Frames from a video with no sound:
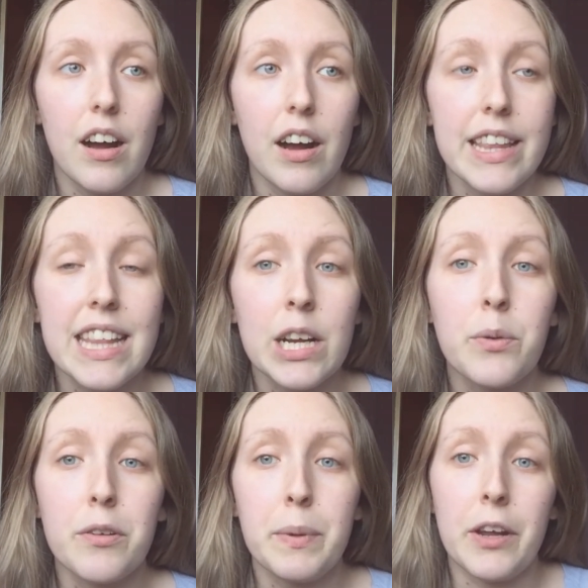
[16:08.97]
I think
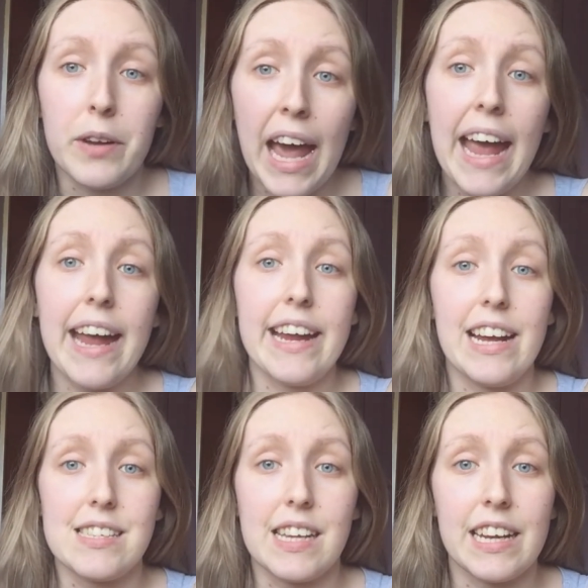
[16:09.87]
would have been okay
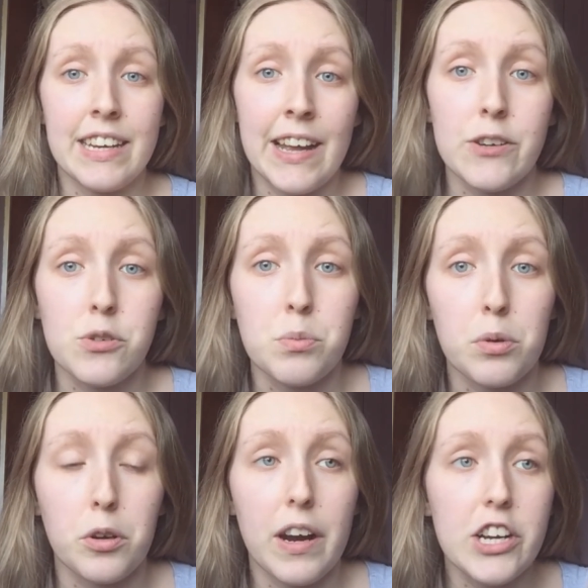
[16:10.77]
as a natural
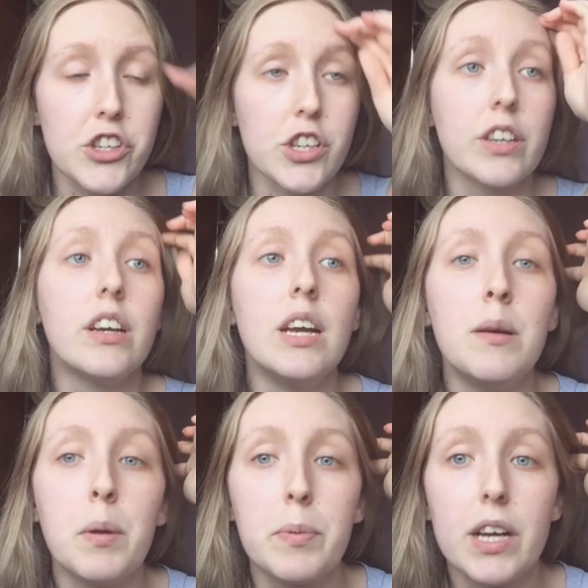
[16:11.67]
progression.
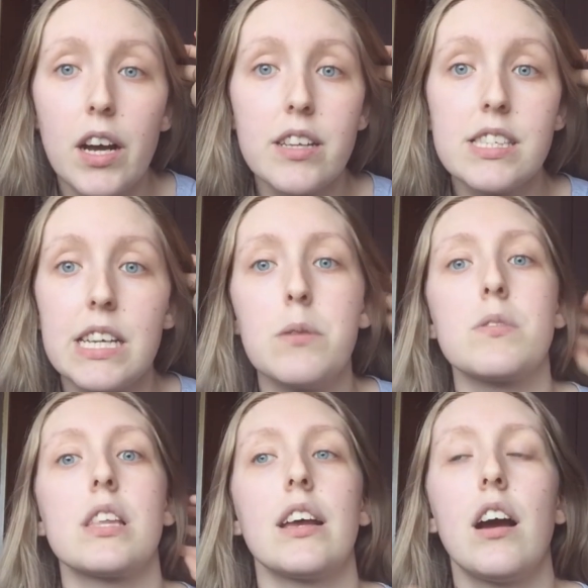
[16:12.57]
But because it
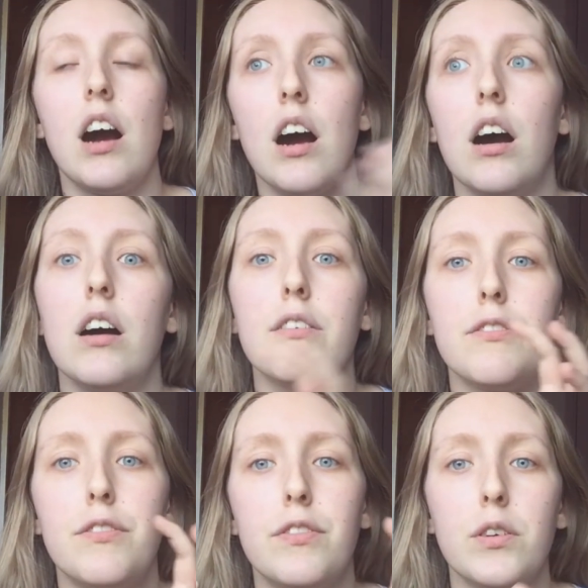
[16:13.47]
was
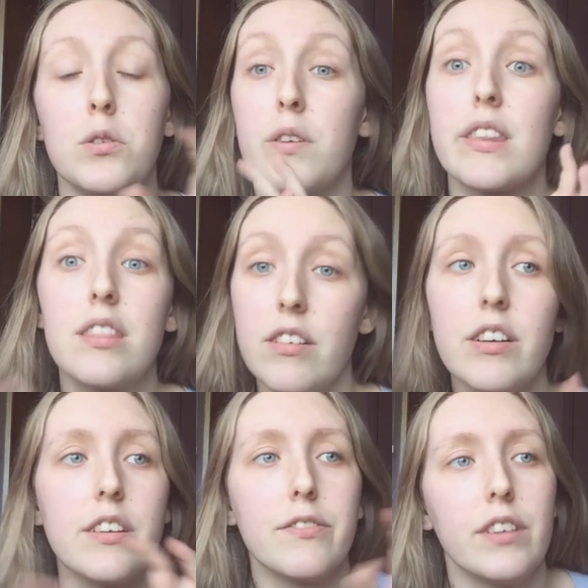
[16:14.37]
half or a
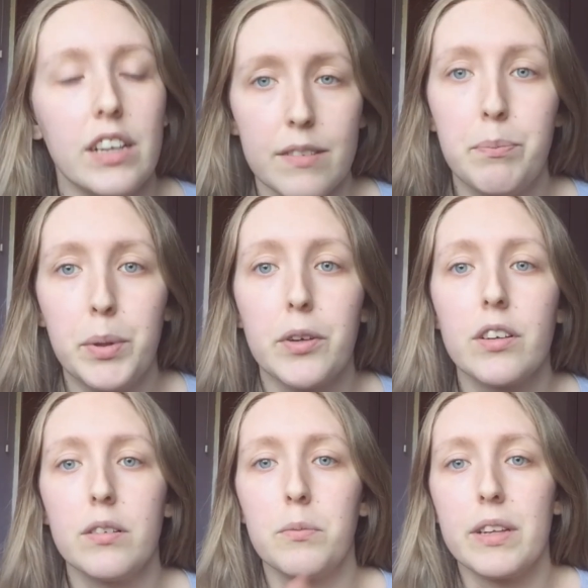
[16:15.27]
third of a
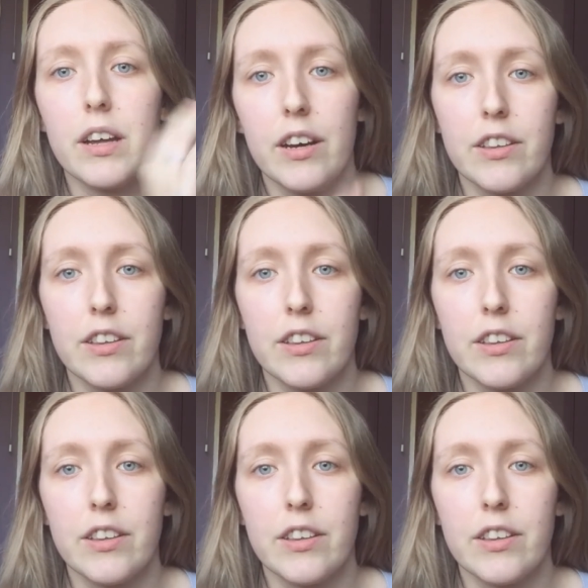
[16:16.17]
book with